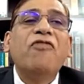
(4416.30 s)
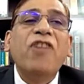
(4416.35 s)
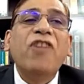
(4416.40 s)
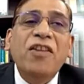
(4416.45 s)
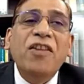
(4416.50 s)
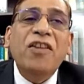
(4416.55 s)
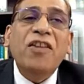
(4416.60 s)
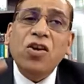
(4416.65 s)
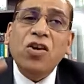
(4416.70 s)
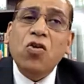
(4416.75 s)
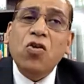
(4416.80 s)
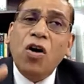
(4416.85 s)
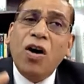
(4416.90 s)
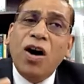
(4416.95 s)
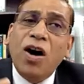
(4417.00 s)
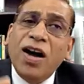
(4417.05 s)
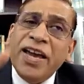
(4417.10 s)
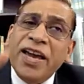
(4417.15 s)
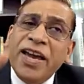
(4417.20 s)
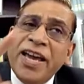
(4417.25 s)
When we
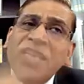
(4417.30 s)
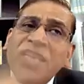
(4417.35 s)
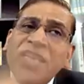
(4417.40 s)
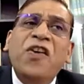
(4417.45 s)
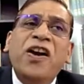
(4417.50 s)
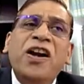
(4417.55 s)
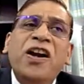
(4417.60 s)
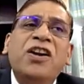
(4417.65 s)
go against